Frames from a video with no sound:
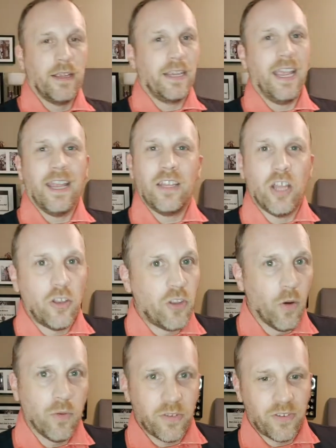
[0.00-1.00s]
Again, you
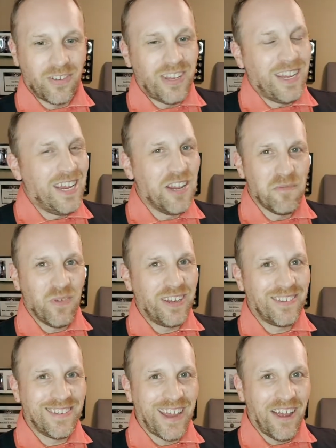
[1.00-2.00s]
don't see him
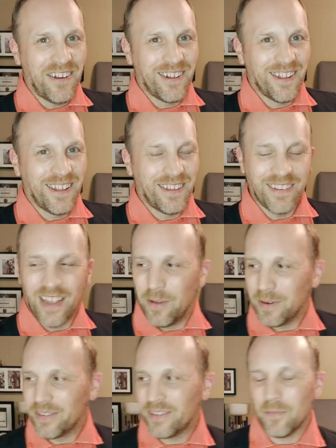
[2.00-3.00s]
waist down a lot of the time
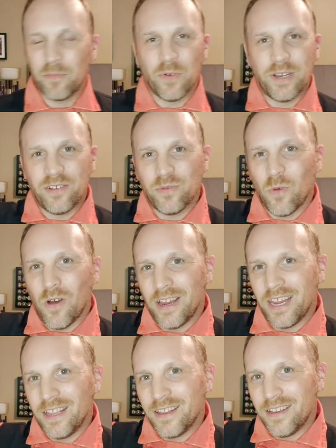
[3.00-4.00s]
except when he's
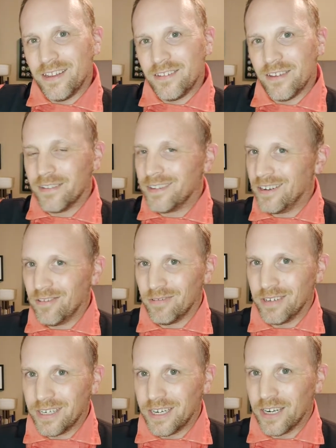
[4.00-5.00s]
walking in the distance, and you don't
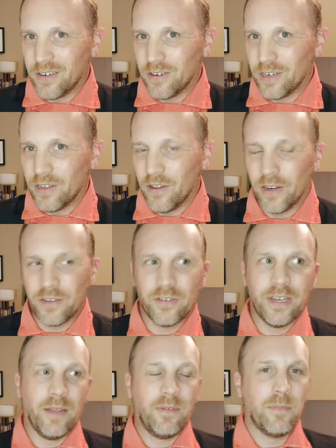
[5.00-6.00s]
really get a good look.
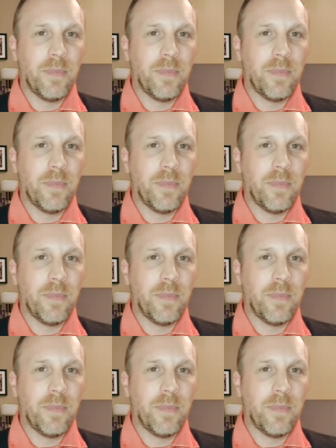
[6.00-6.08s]
So you have to